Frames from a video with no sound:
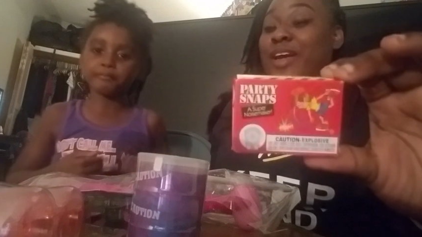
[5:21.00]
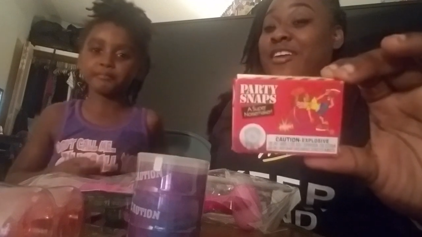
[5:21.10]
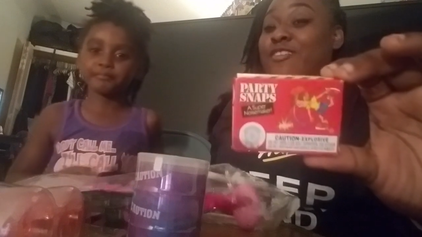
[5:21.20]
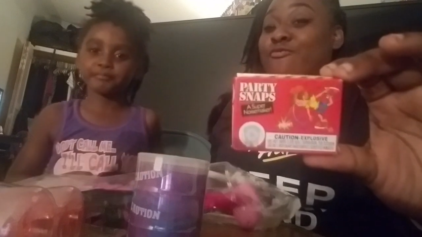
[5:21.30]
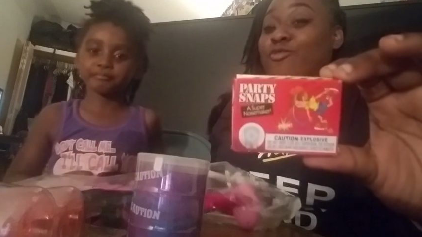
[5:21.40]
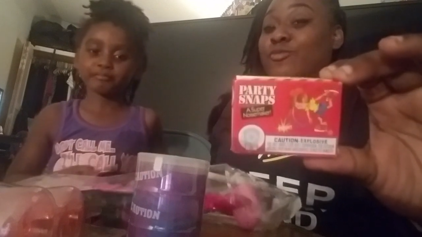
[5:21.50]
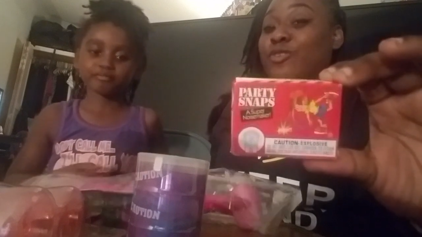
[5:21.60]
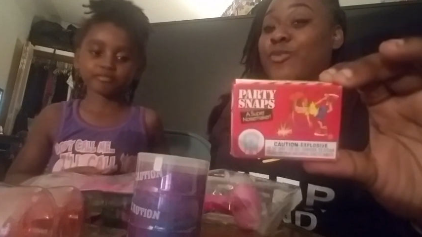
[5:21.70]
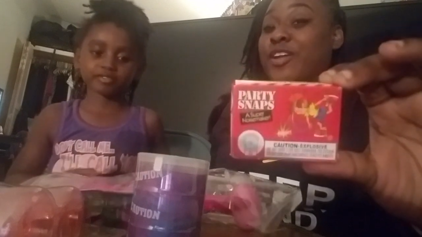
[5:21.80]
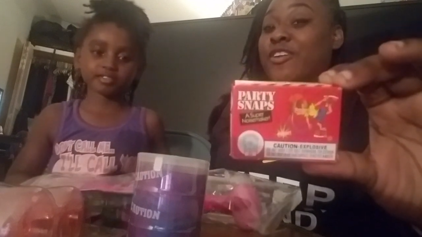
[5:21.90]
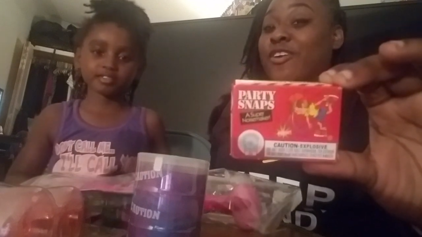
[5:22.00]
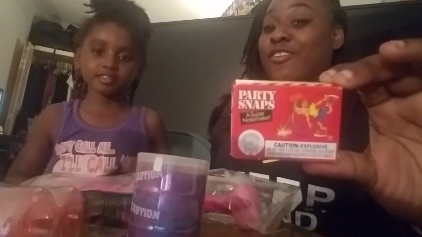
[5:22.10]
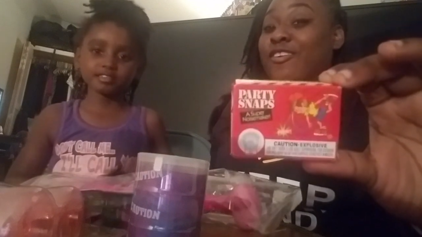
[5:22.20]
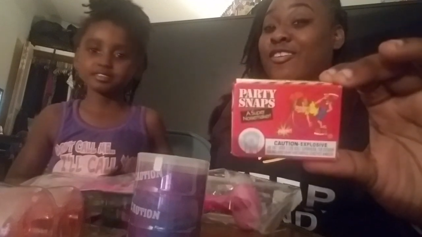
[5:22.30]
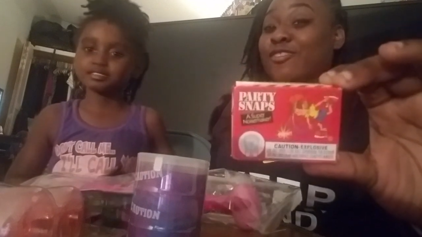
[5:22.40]
Speaker 1: we're in the room, so we're not
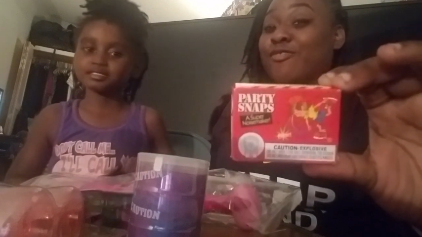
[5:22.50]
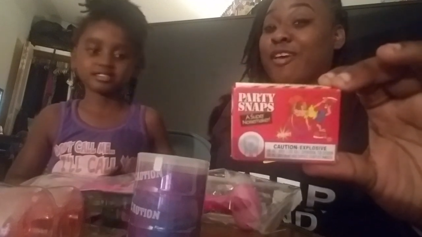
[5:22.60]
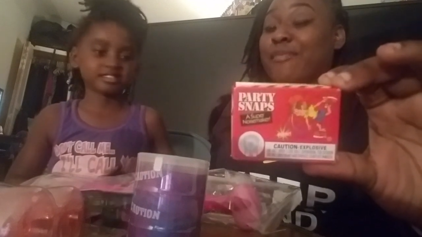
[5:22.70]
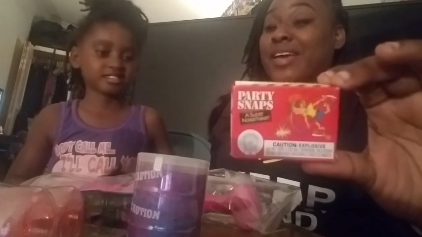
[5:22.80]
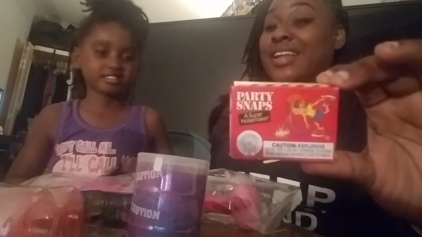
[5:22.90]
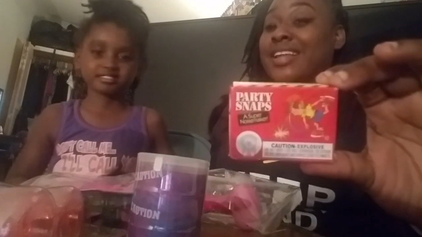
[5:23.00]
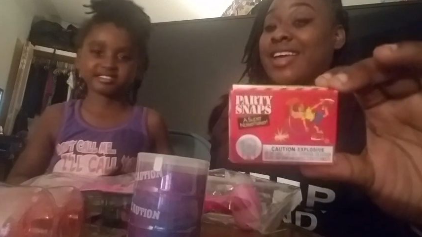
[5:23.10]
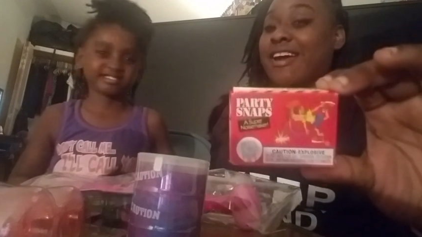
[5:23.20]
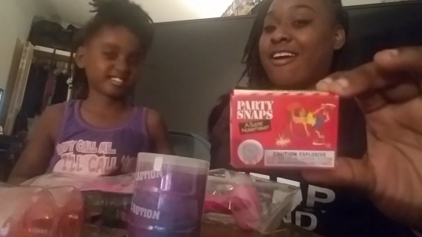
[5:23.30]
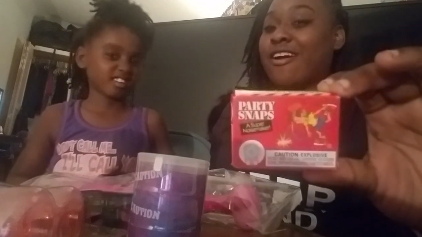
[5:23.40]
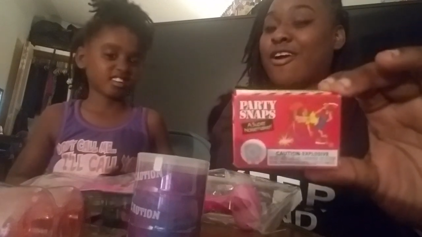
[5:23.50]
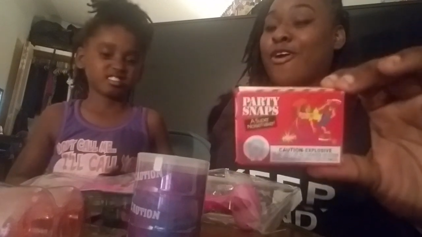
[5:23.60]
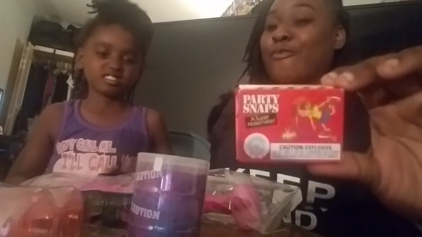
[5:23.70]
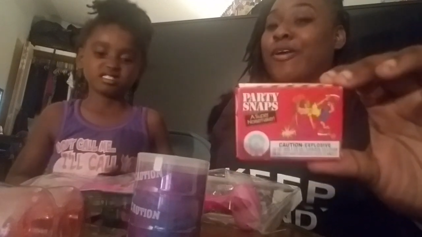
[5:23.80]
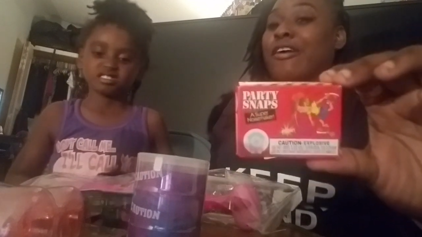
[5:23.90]
gonna do them in here.
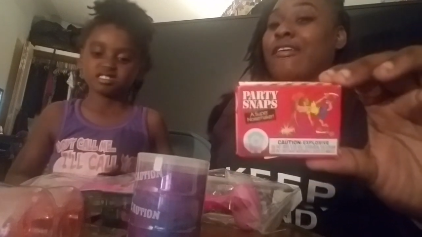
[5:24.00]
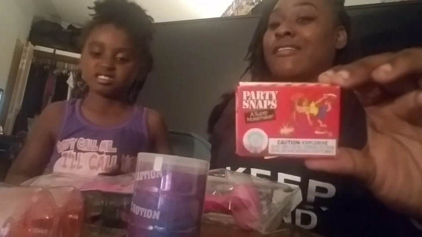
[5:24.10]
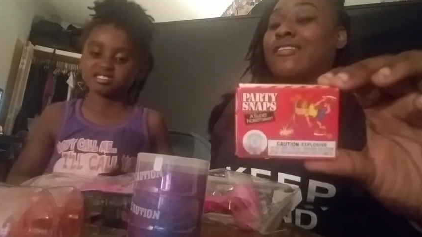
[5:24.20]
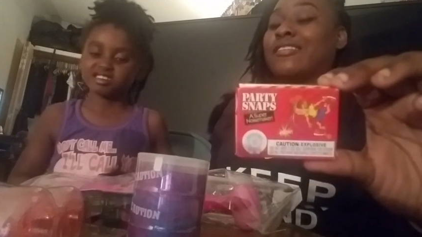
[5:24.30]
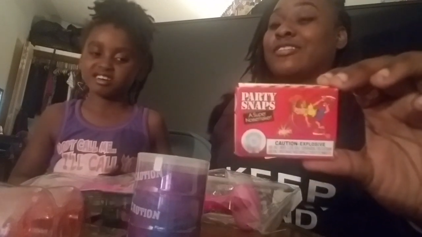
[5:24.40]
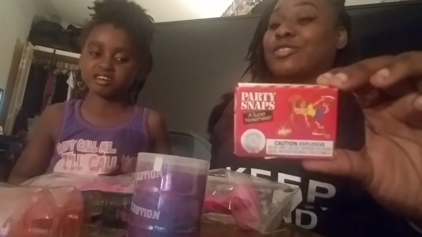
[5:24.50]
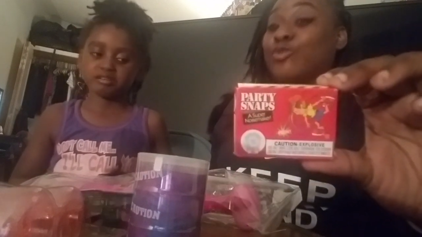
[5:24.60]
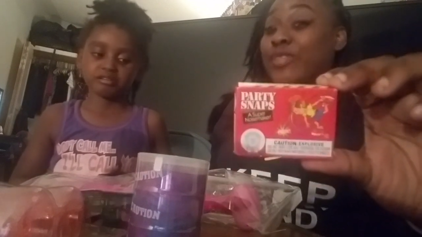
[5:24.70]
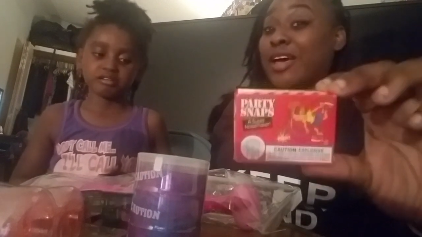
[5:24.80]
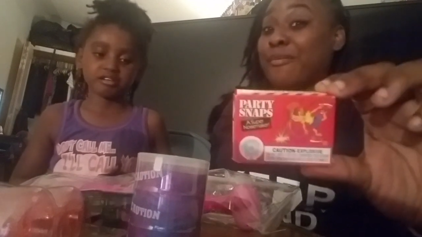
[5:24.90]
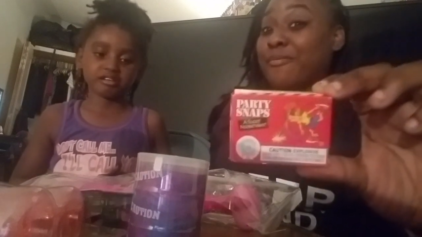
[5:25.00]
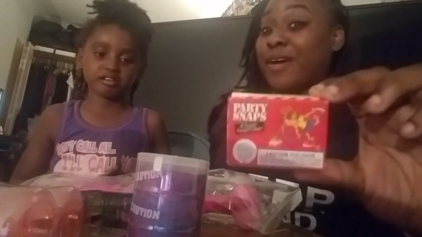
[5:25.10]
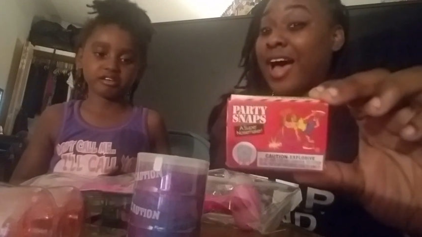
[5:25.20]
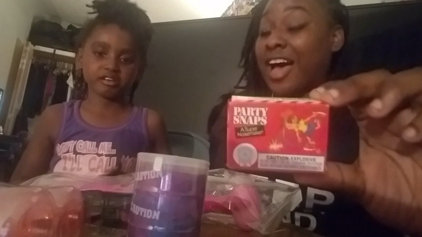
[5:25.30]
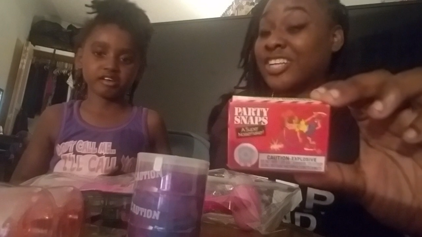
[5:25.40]
We're gonna do them
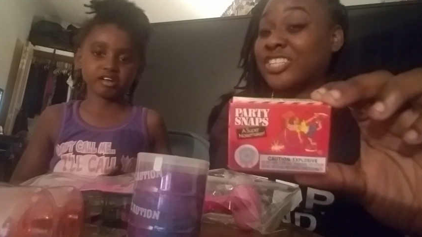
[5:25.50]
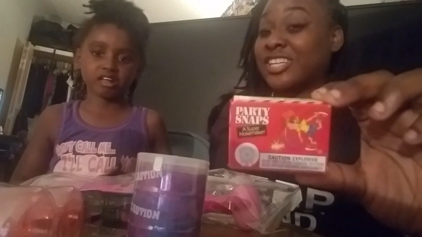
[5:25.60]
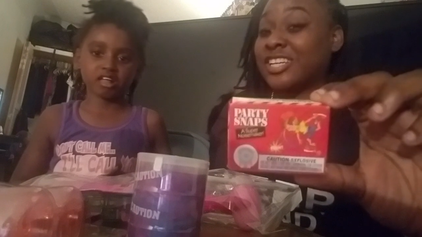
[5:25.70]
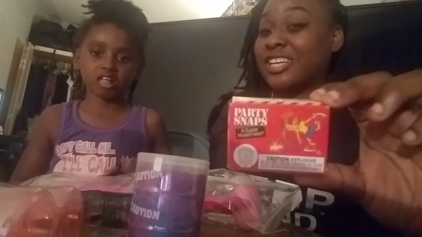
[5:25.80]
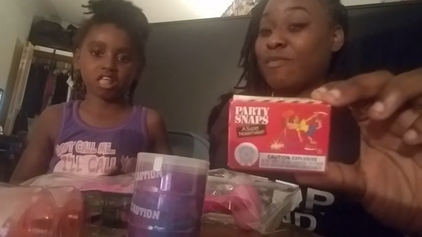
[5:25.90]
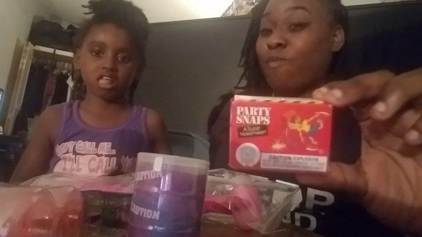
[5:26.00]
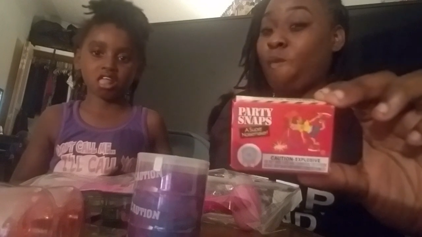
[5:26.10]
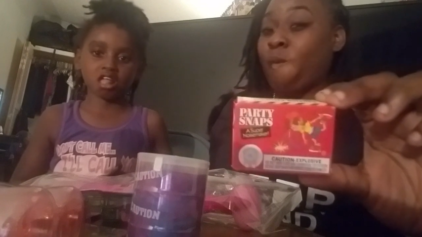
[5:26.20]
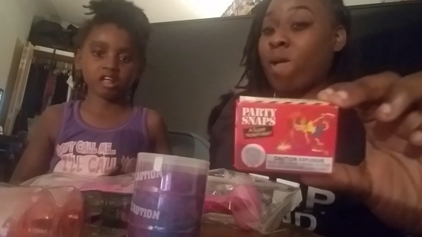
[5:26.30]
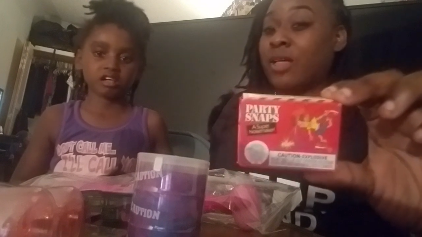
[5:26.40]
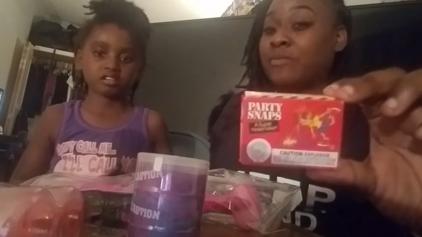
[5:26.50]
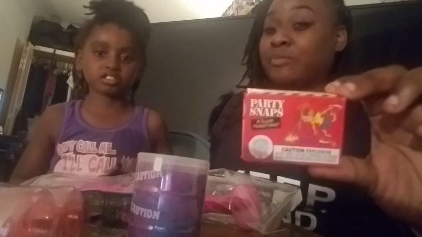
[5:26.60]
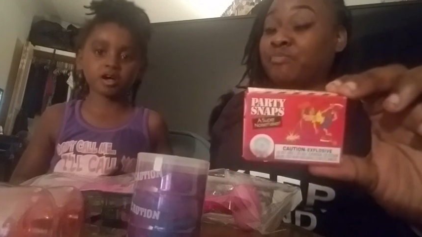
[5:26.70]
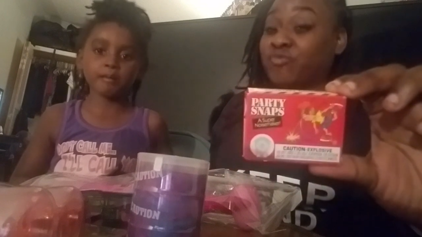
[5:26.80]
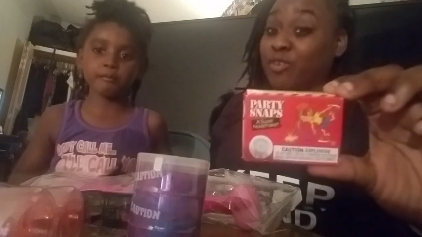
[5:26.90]
actually
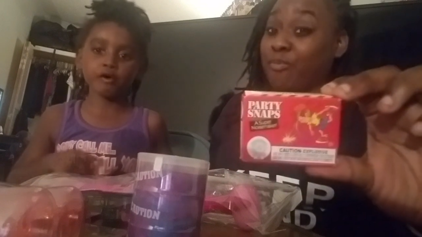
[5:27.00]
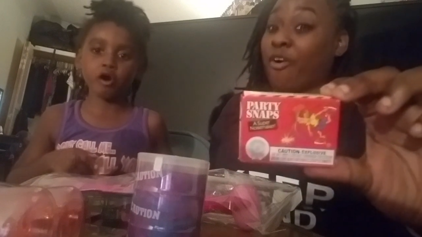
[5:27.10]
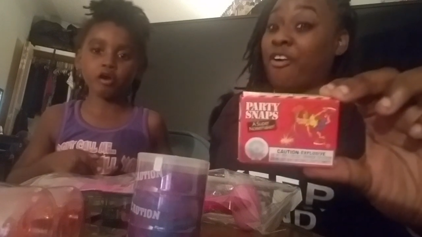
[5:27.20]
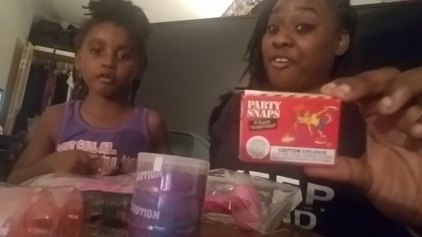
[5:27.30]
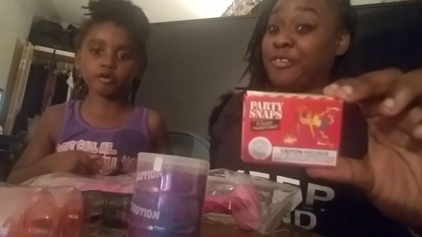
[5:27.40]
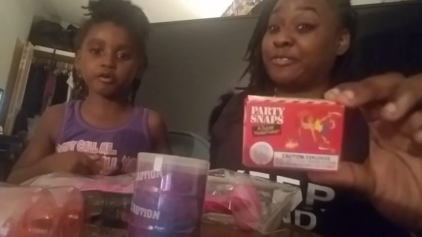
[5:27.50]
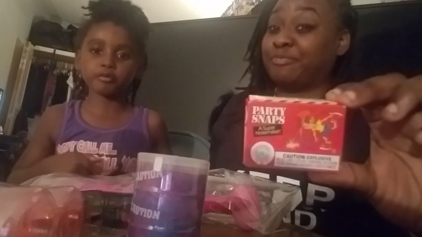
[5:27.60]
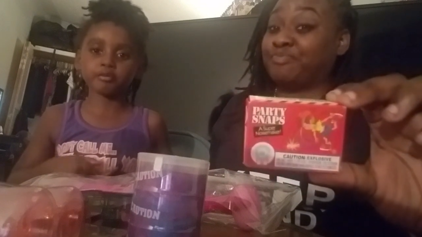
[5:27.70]
tomorrow, tomorrow.